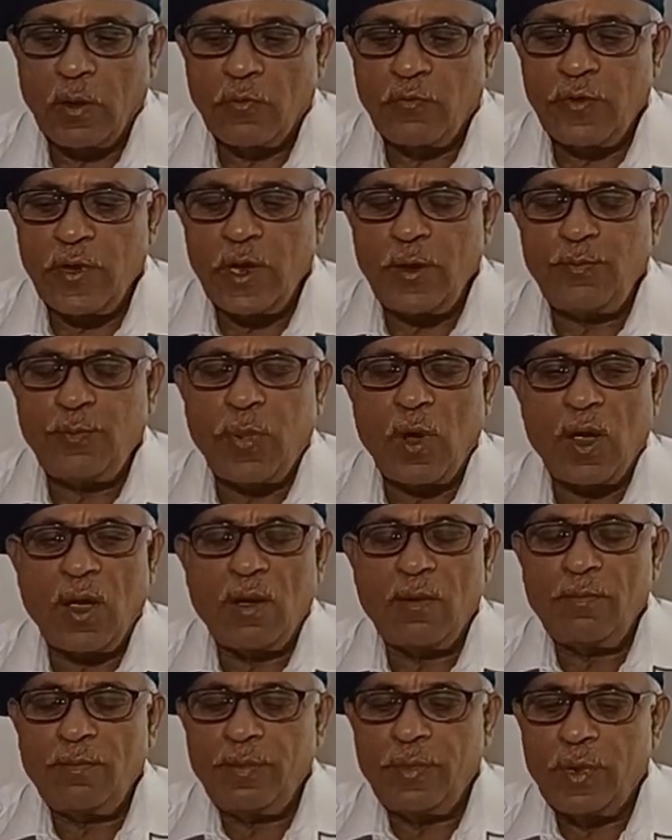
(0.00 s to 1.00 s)
Feed
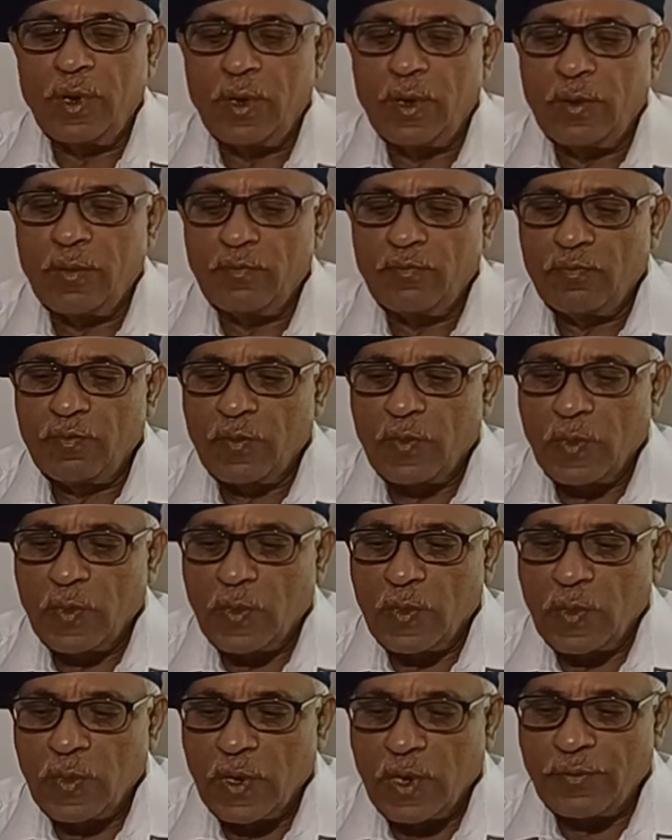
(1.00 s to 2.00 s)
pump,
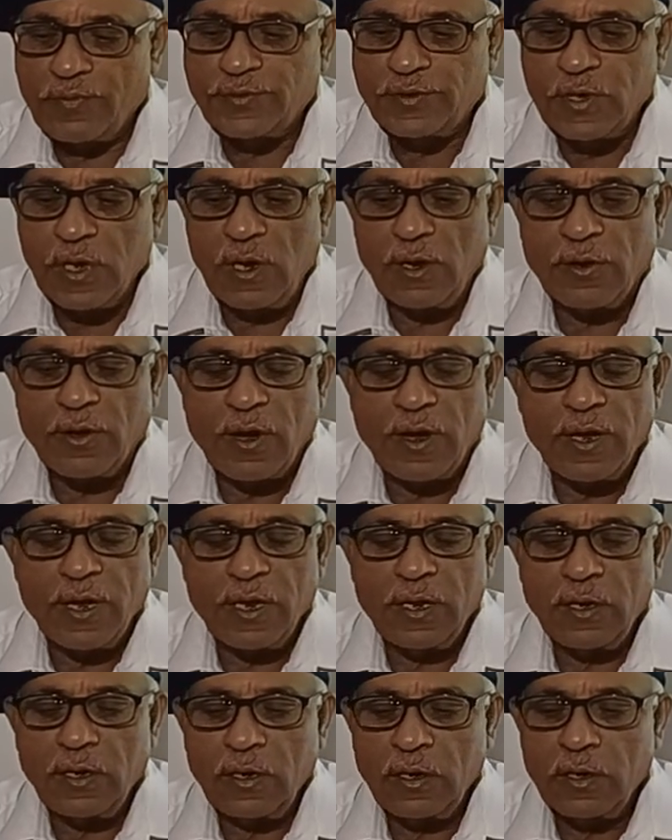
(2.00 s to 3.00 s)
if still
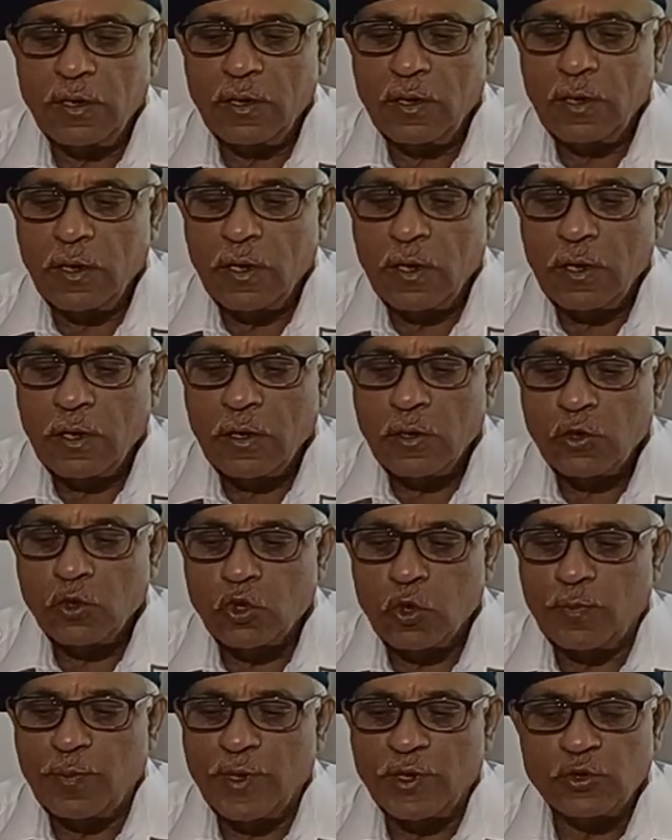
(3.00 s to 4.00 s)
running,
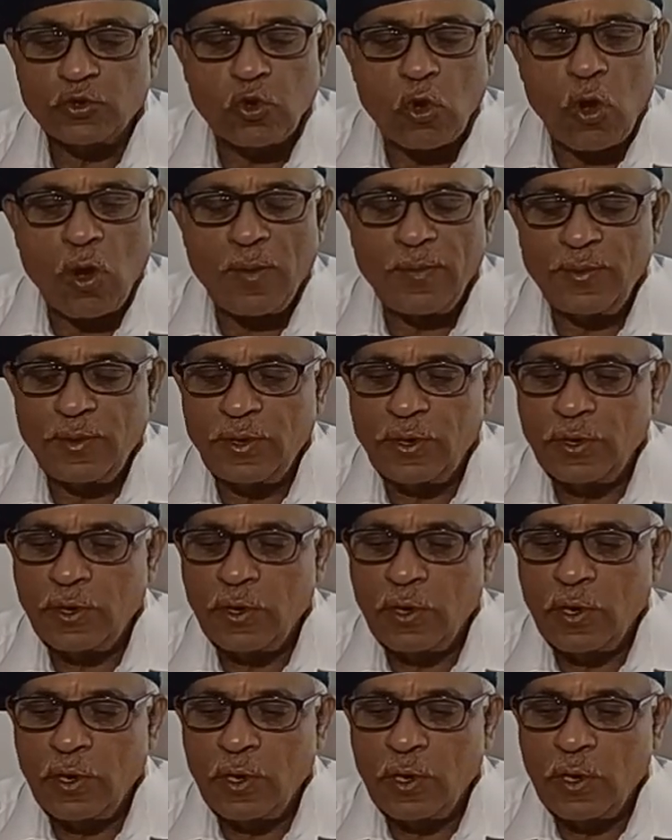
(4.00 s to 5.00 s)
should be stopped
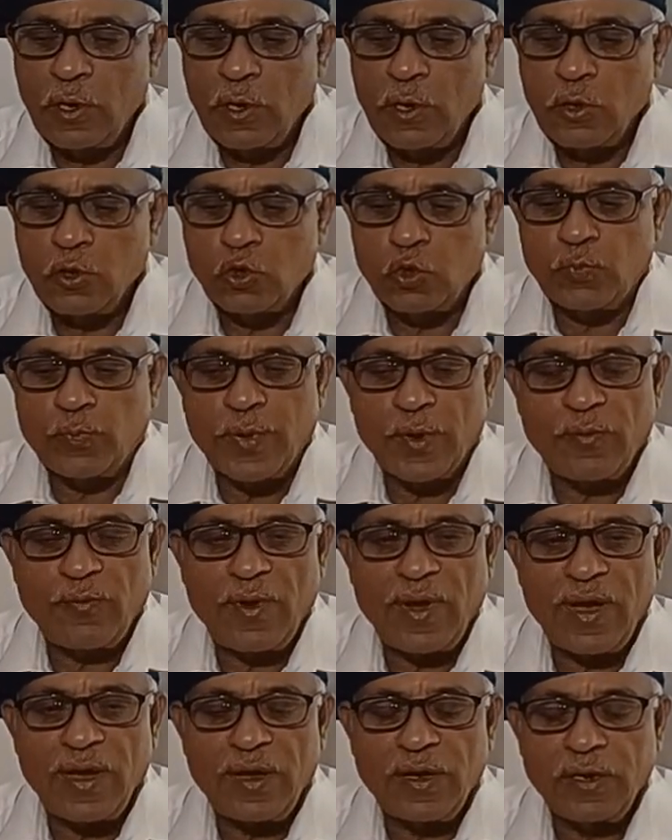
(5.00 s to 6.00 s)
to
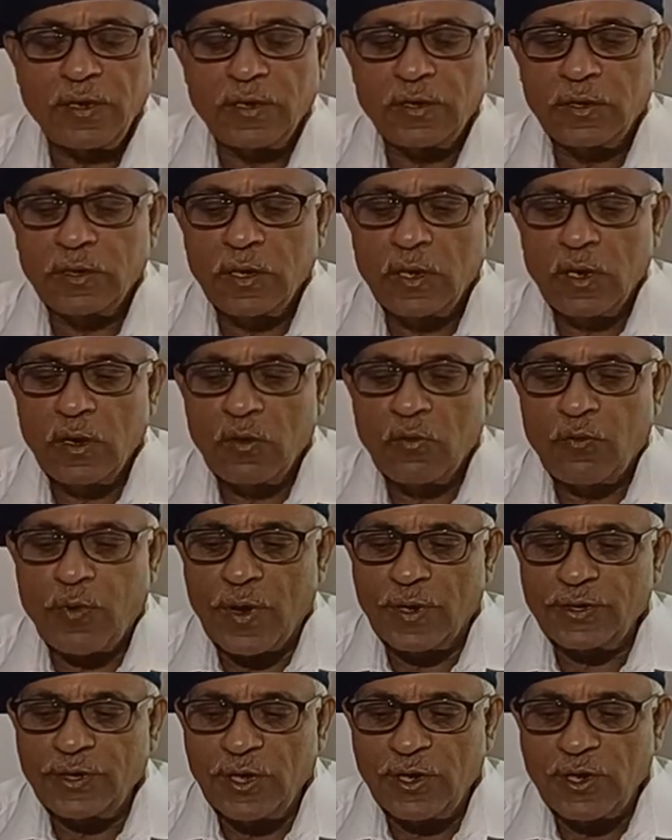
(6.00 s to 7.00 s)
prevent
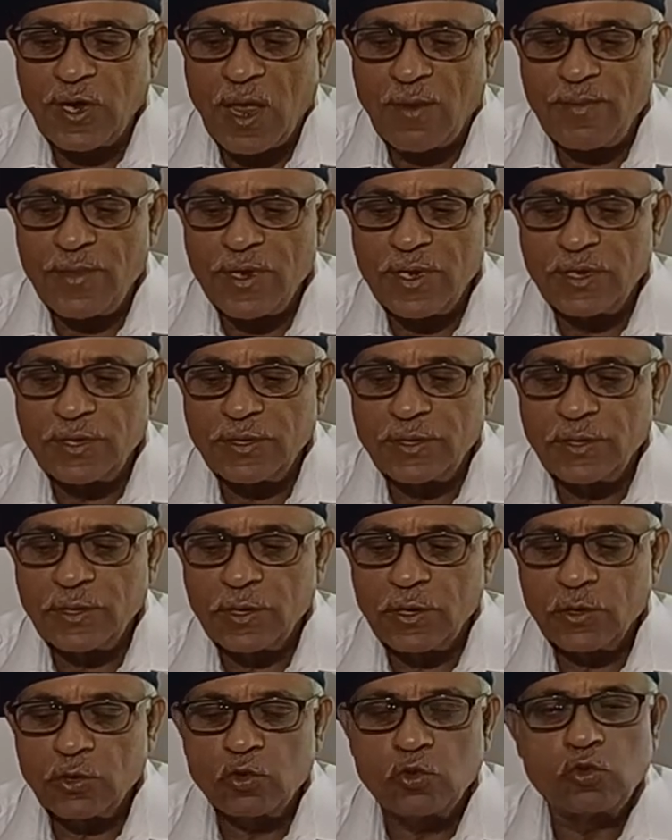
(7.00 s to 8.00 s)
further damage
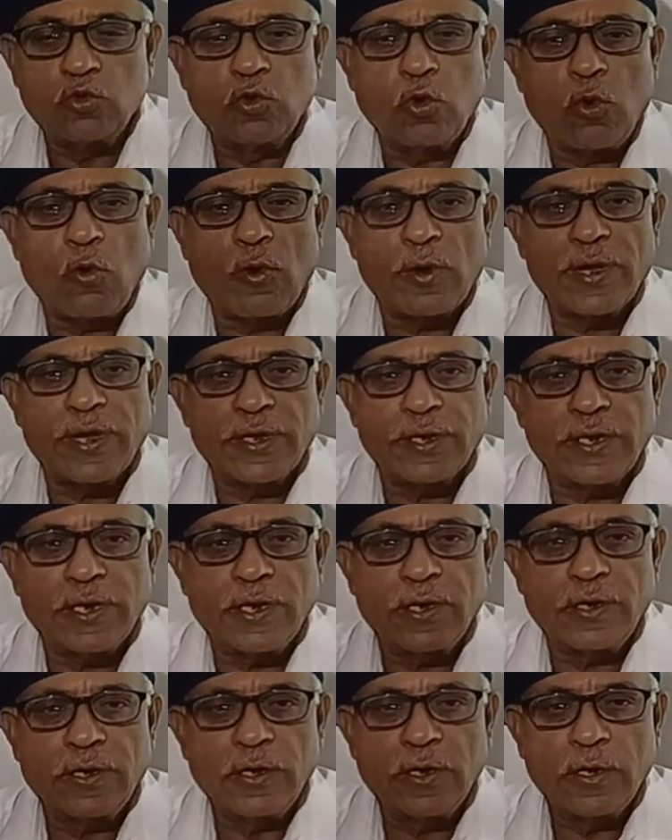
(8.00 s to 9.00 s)
to
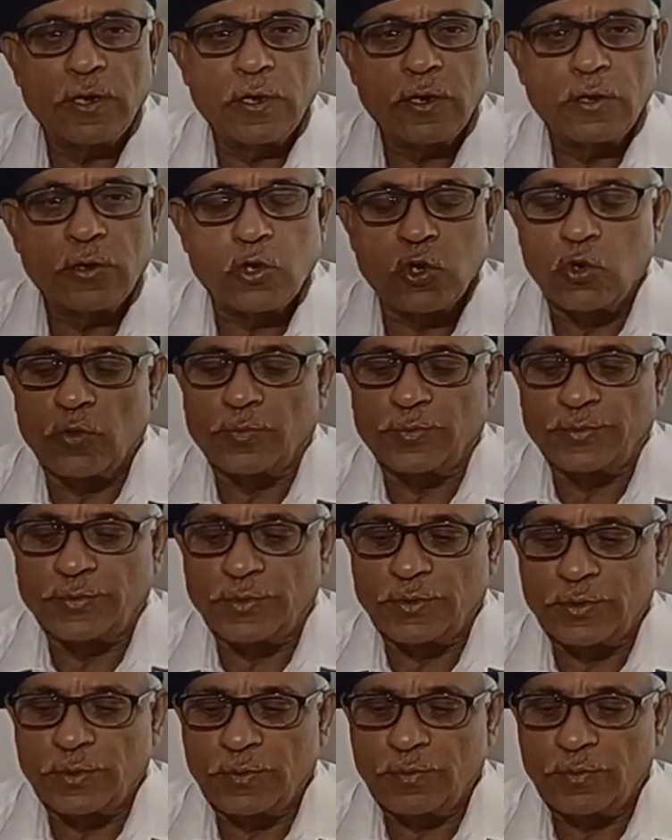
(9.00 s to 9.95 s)
overheated tubes.